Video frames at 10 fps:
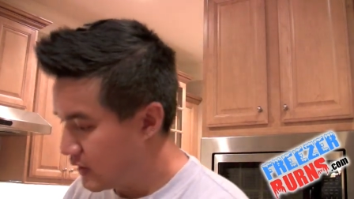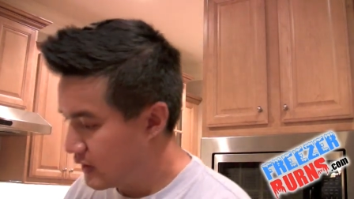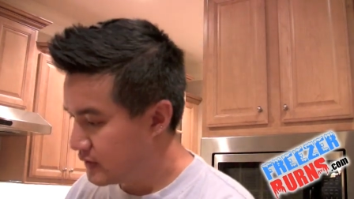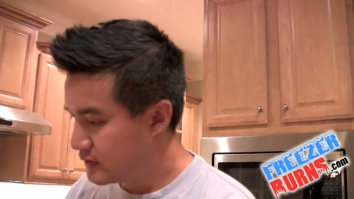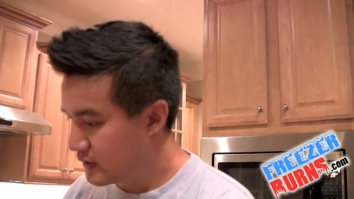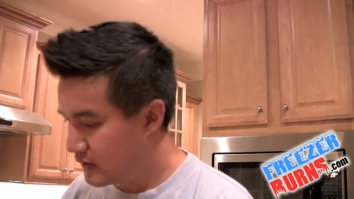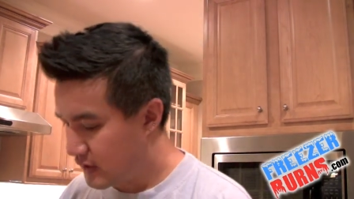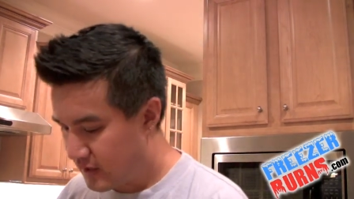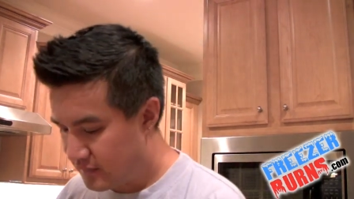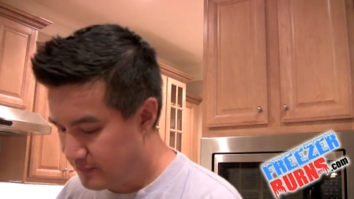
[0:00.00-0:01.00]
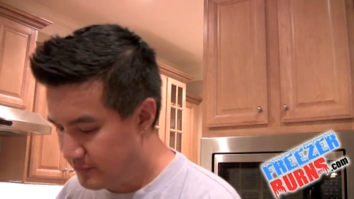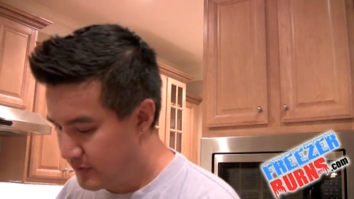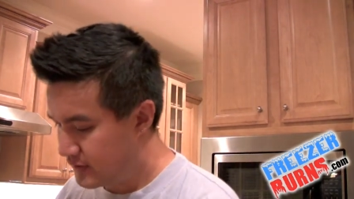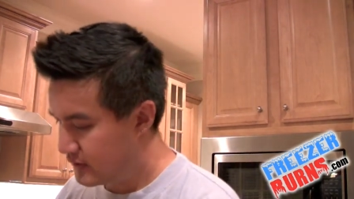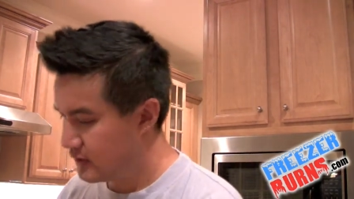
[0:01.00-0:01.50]
And uh, I have a
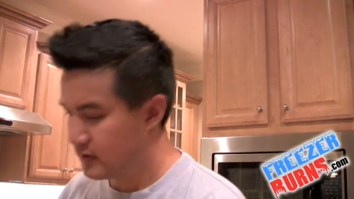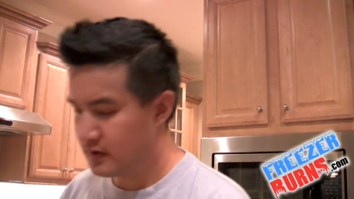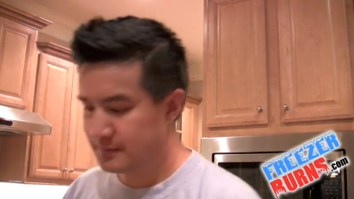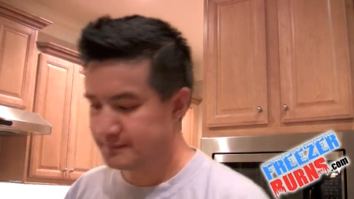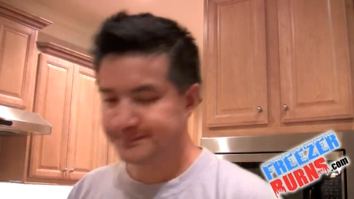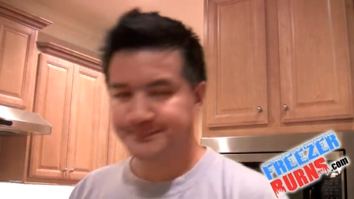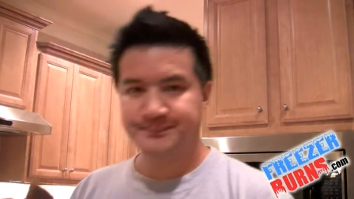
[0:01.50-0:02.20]
bite here.